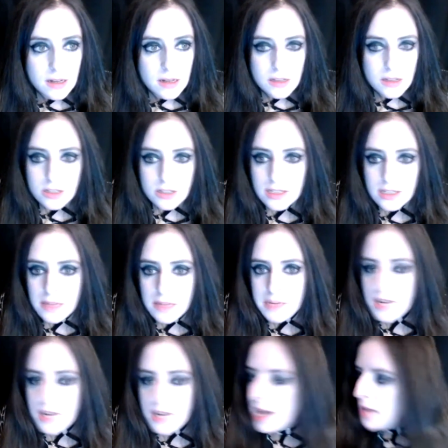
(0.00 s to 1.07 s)
Just let me know.
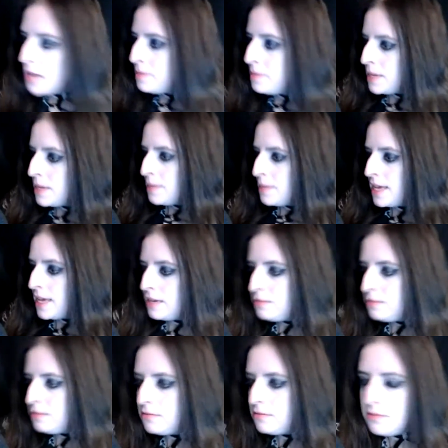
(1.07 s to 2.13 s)
Hi, Ban Ban.
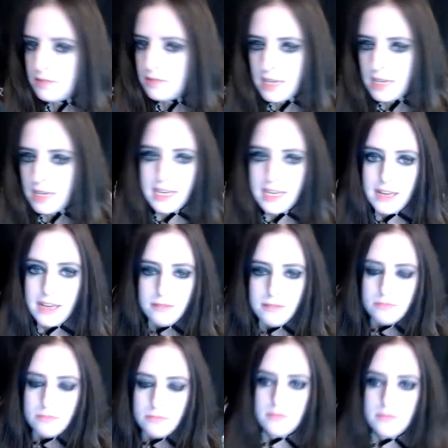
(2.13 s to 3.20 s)
Hi, kitty.
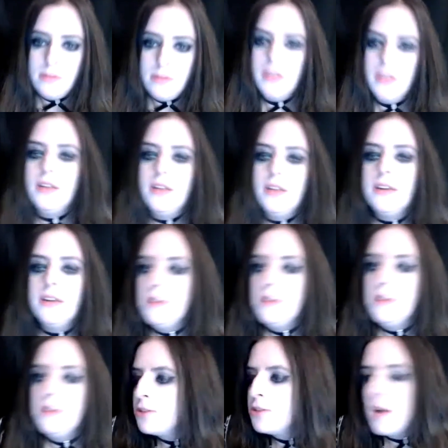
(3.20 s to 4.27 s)
Nope,
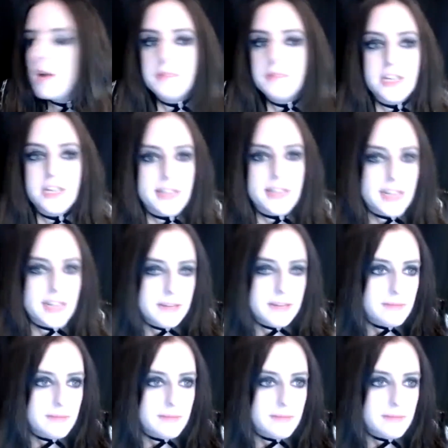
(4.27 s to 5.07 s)
you're trapped here, kitty.